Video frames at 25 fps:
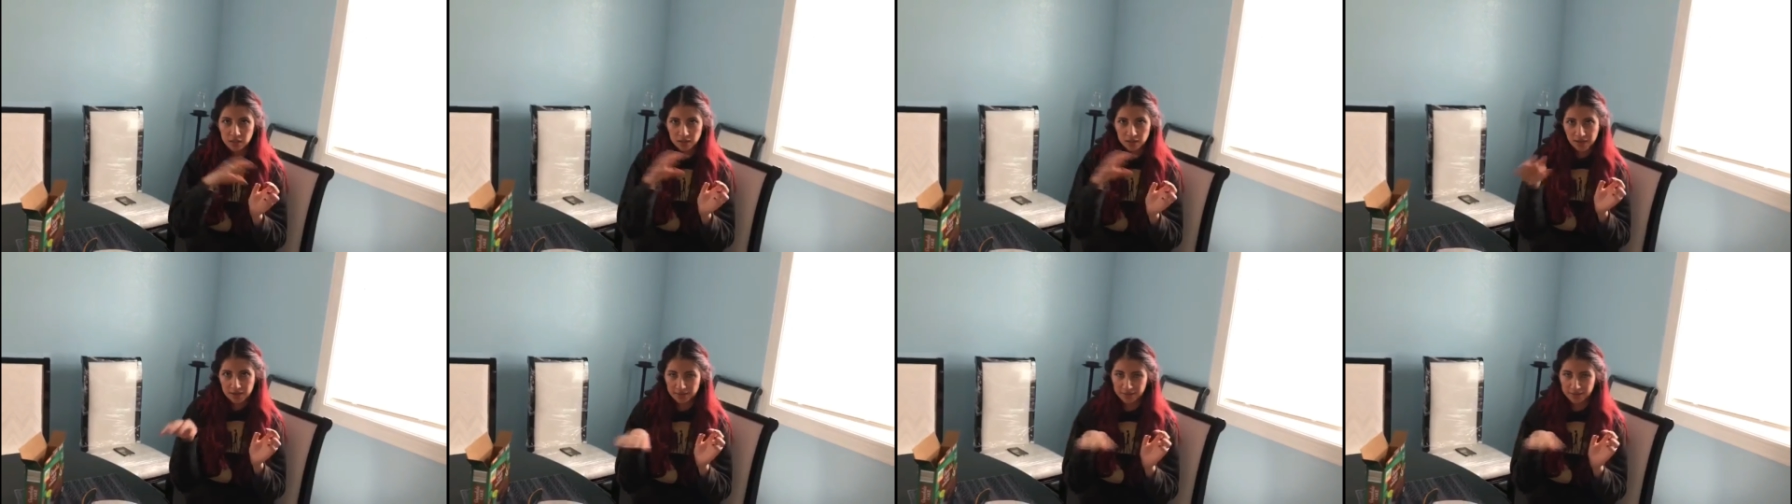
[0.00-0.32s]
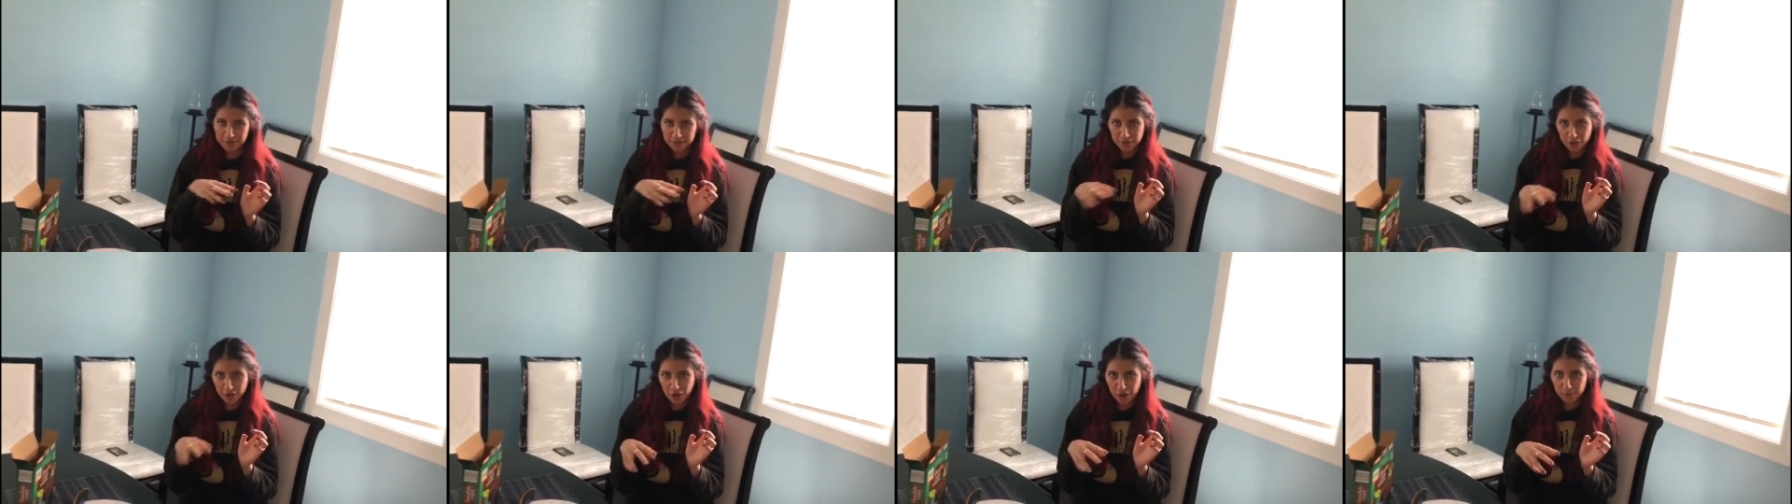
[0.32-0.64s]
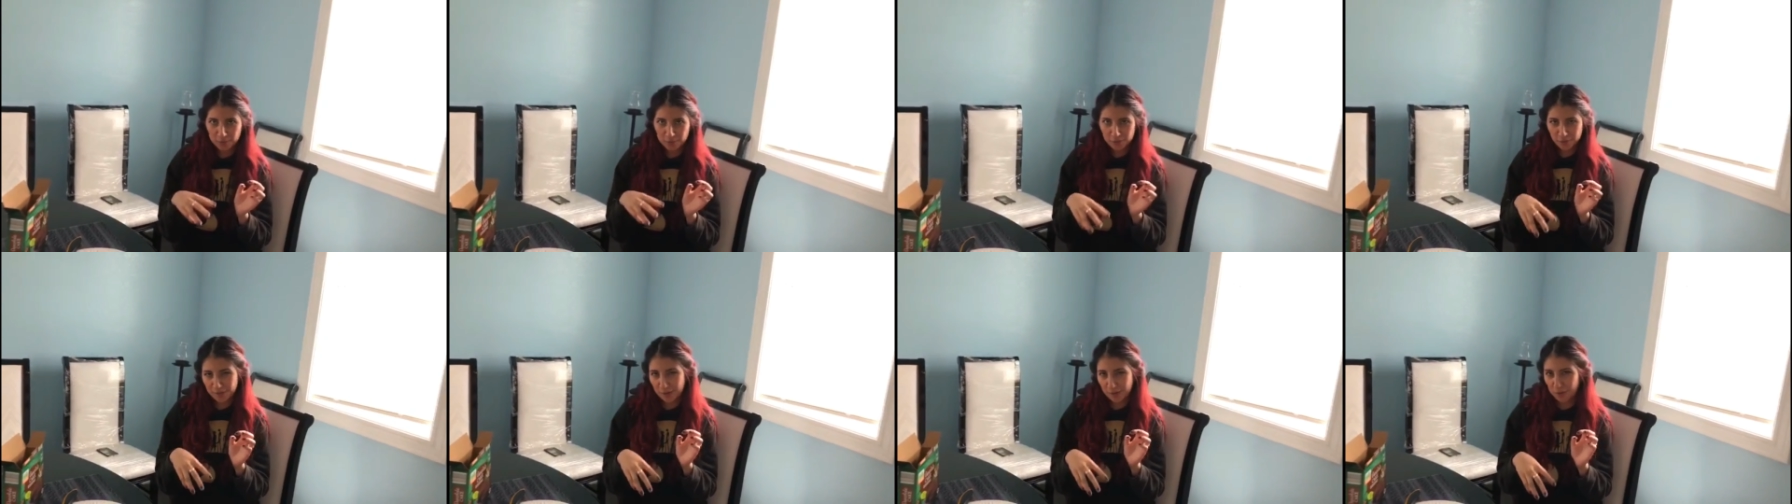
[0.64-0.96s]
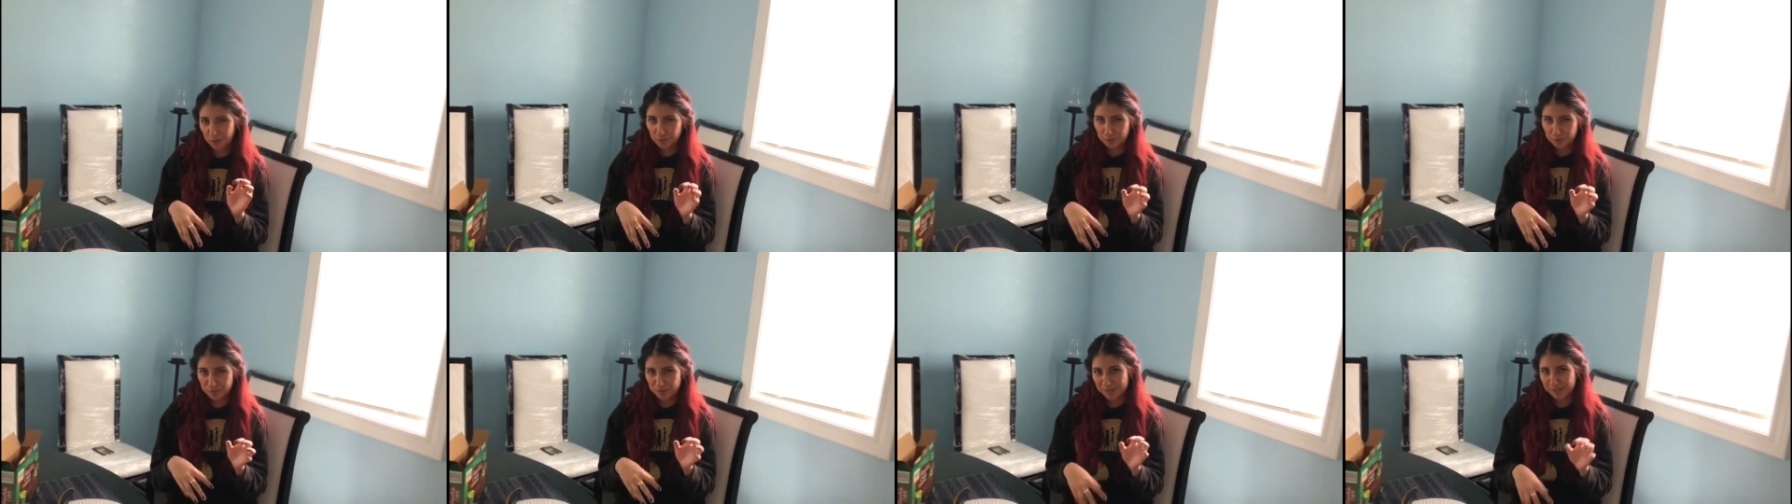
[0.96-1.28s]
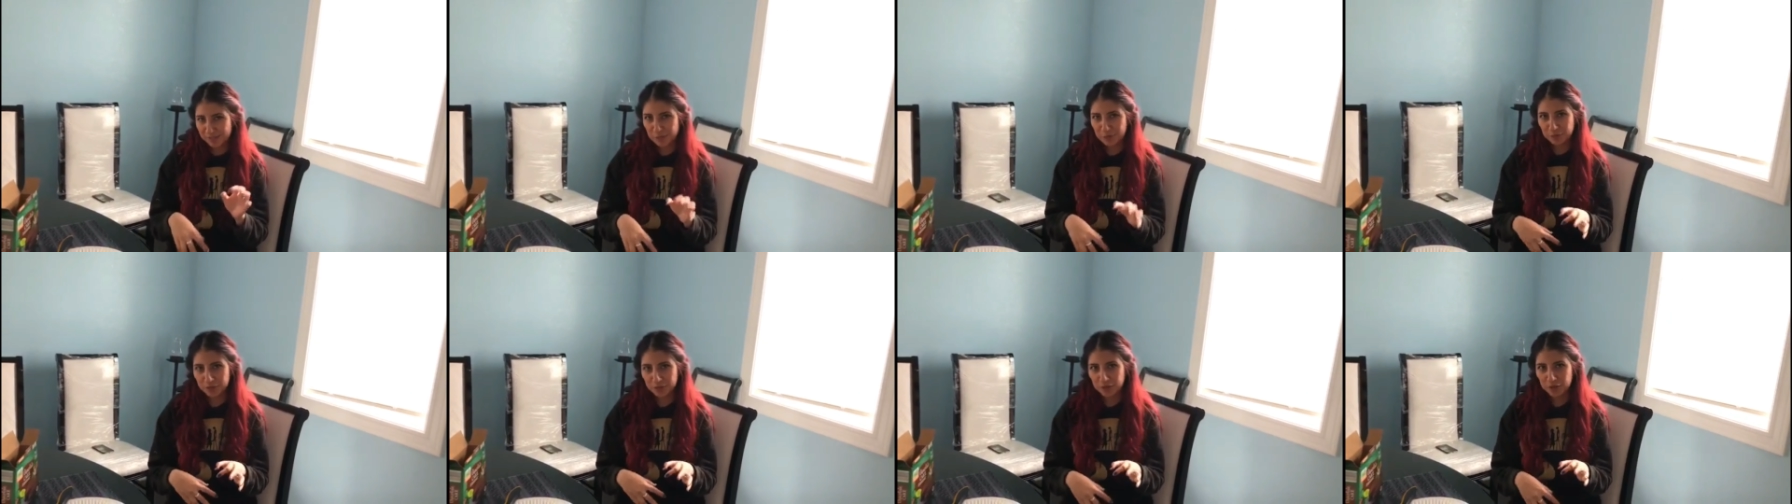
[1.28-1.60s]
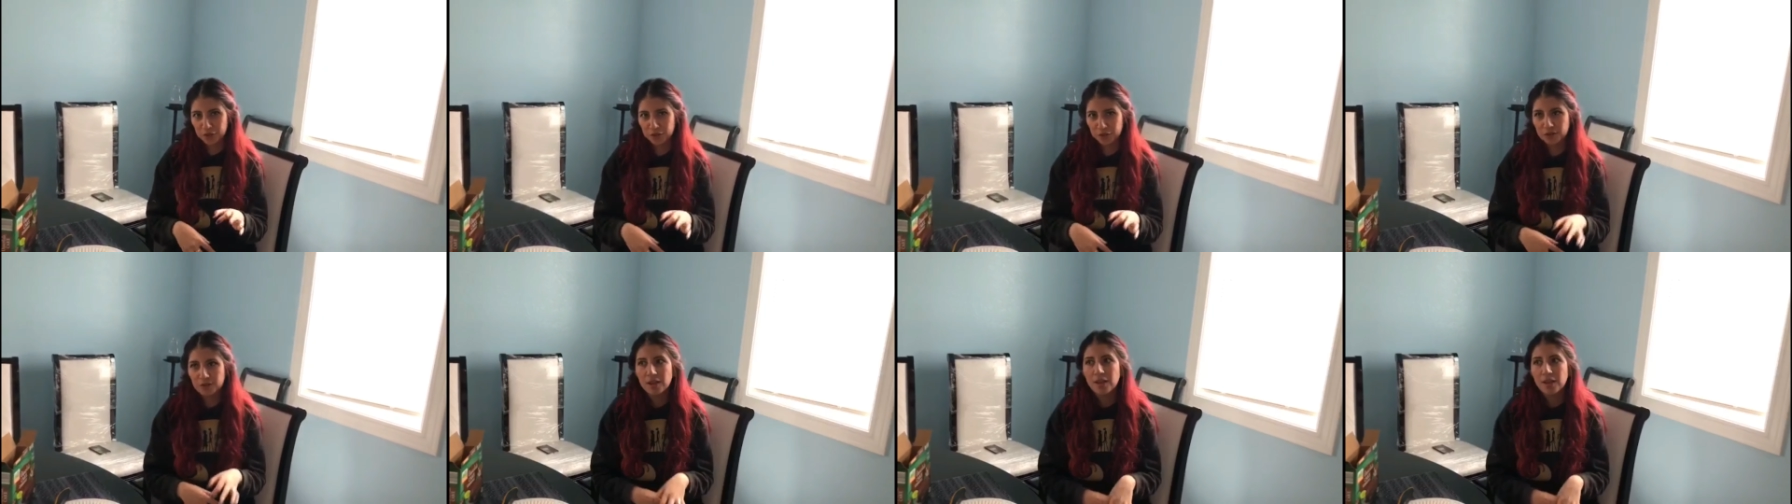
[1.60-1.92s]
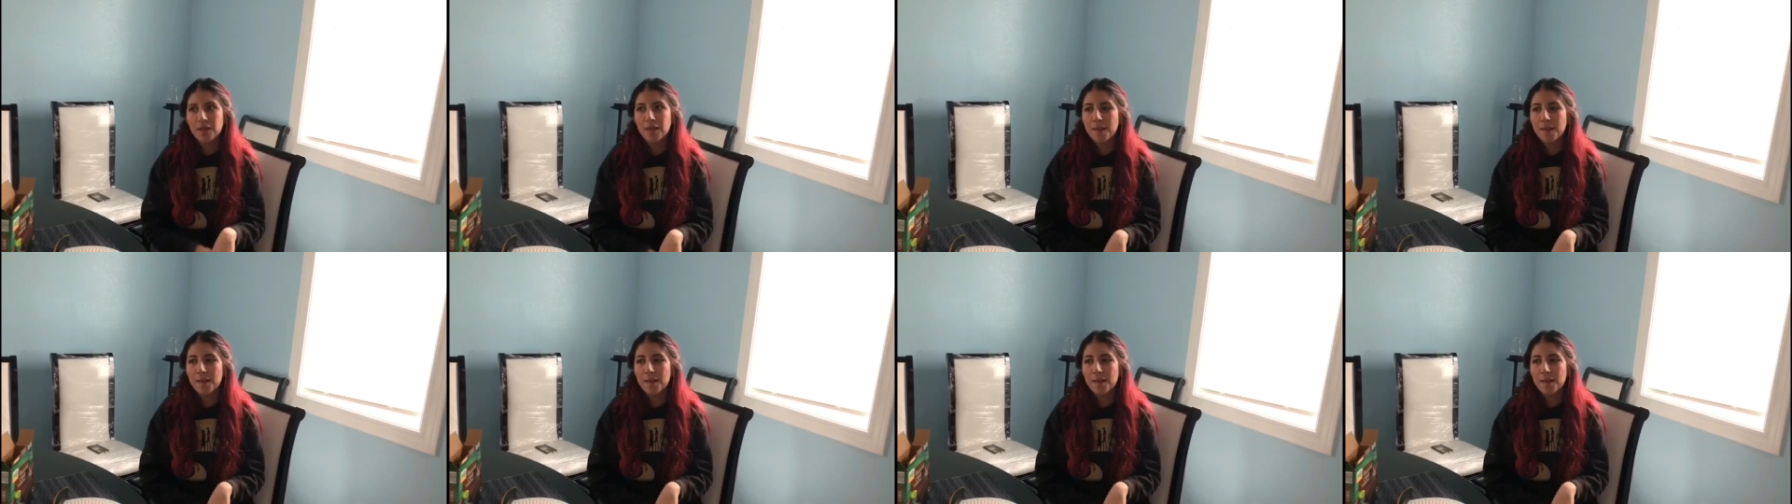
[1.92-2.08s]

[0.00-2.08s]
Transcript: at the top, so that makes it really good.